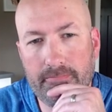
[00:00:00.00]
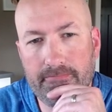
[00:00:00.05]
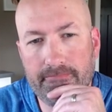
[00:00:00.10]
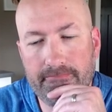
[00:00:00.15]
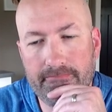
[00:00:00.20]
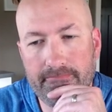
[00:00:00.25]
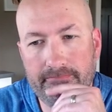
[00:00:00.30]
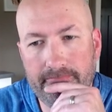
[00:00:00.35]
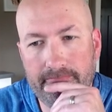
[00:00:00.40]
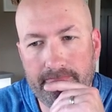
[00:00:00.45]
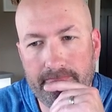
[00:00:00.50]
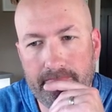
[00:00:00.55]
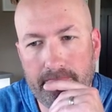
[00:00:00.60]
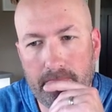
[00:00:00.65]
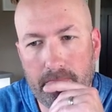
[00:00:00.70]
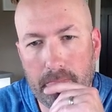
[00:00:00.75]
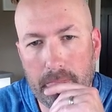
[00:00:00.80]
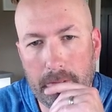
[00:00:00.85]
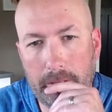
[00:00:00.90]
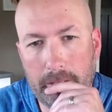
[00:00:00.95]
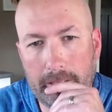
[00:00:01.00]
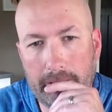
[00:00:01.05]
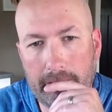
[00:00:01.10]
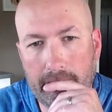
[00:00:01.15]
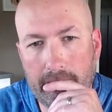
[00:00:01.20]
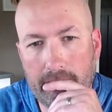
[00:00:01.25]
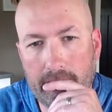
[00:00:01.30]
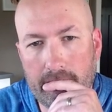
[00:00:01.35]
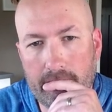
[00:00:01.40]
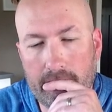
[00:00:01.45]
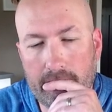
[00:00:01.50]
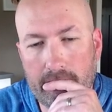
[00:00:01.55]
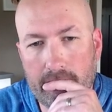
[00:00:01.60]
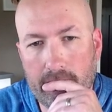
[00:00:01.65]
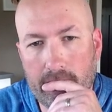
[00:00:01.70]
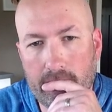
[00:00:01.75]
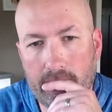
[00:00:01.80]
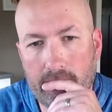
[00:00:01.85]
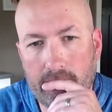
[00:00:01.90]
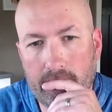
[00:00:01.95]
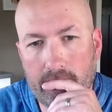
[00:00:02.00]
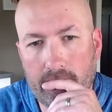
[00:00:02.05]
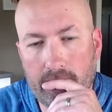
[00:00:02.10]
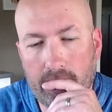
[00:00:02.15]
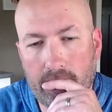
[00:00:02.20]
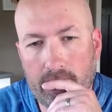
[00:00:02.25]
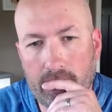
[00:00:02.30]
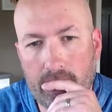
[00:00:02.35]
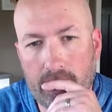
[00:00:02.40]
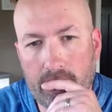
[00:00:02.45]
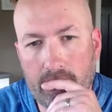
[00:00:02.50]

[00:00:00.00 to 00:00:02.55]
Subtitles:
No one is speaking in this clip.